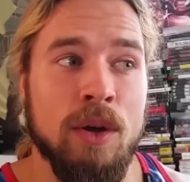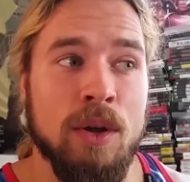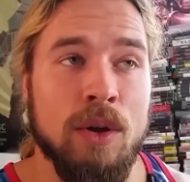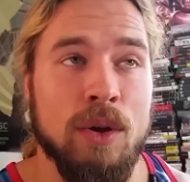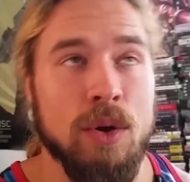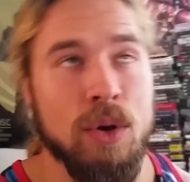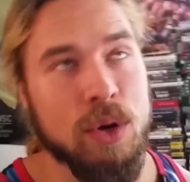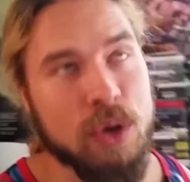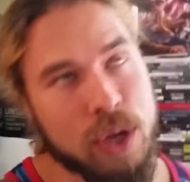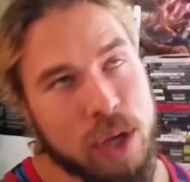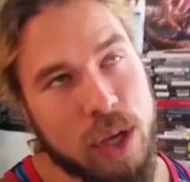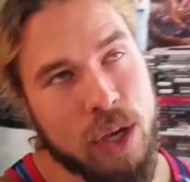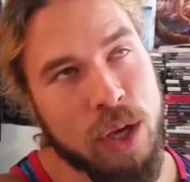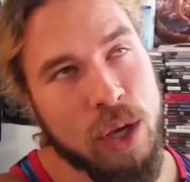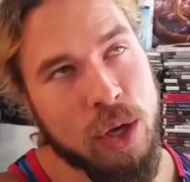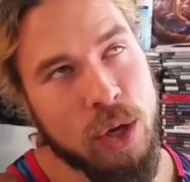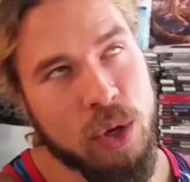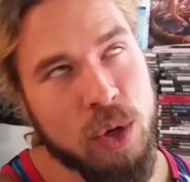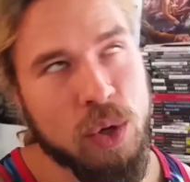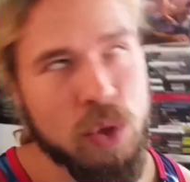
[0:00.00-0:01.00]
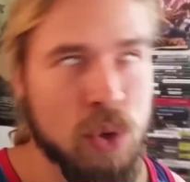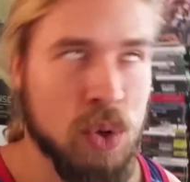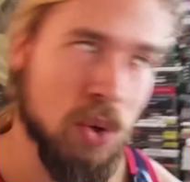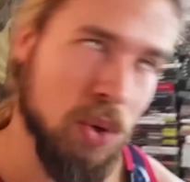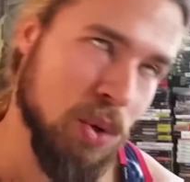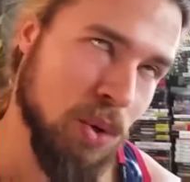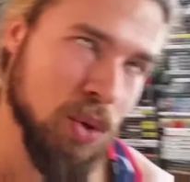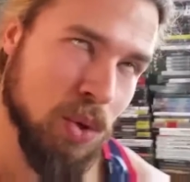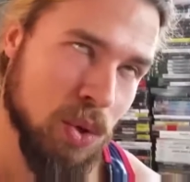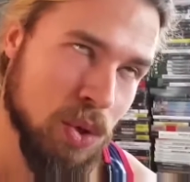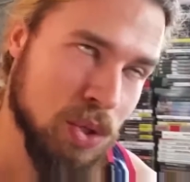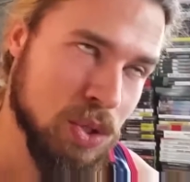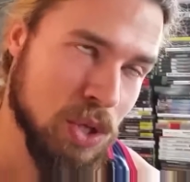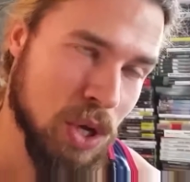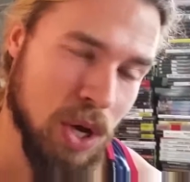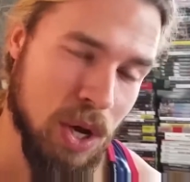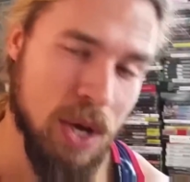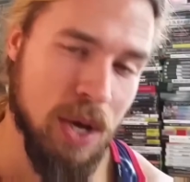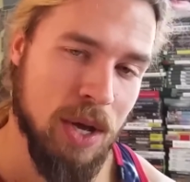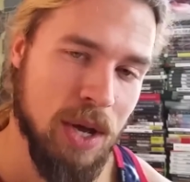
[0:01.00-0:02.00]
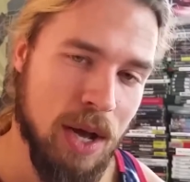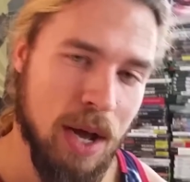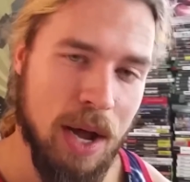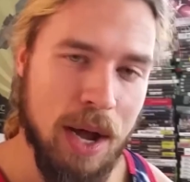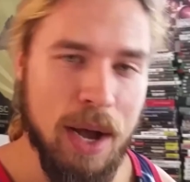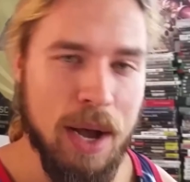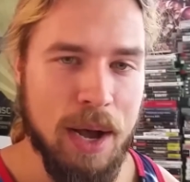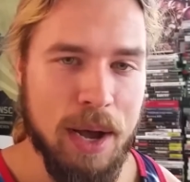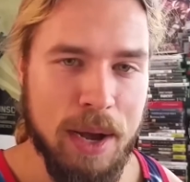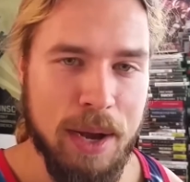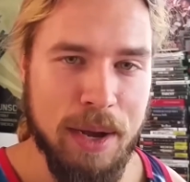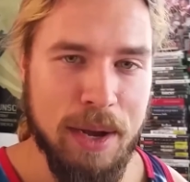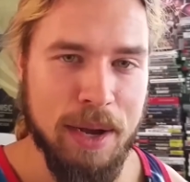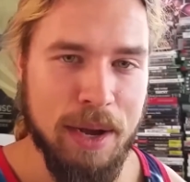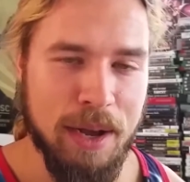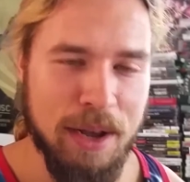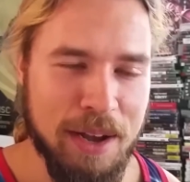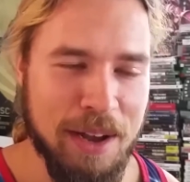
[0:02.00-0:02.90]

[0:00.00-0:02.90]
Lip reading: looking good. The